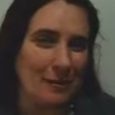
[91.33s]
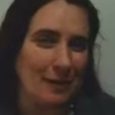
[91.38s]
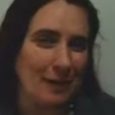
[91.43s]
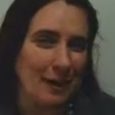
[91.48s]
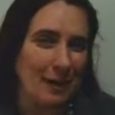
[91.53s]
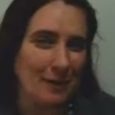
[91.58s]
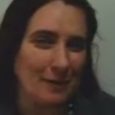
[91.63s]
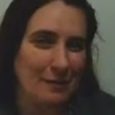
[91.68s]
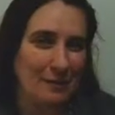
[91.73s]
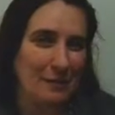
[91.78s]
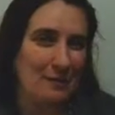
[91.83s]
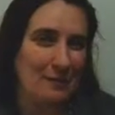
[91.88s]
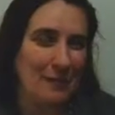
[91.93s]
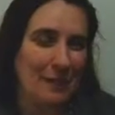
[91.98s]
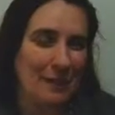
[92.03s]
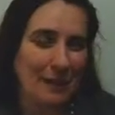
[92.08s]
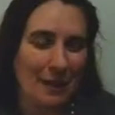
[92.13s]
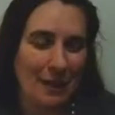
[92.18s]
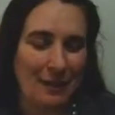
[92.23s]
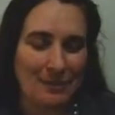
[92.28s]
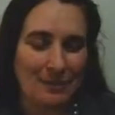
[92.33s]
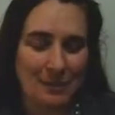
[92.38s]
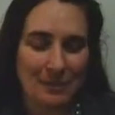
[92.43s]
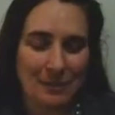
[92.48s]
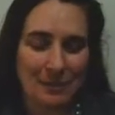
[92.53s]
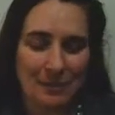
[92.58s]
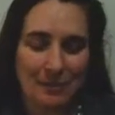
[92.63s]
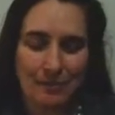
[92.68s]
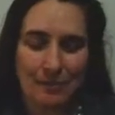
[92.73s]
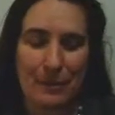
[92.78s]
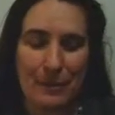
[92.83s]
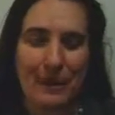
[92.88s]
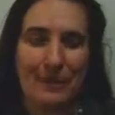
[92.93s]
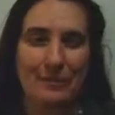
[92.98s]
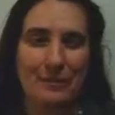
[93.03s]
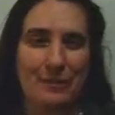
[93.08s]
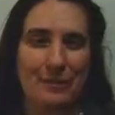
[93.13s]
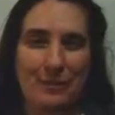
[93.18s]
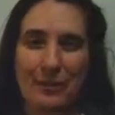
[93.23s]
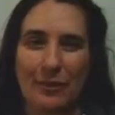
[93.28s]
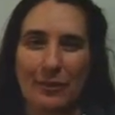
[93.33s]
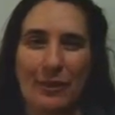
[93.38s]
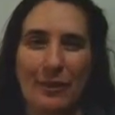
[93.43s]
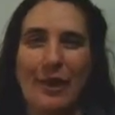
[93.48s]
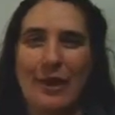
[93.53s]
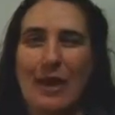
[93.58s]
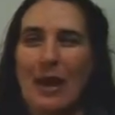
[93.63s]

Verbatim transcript: the no-fat cottage cheese and flaxseed oil.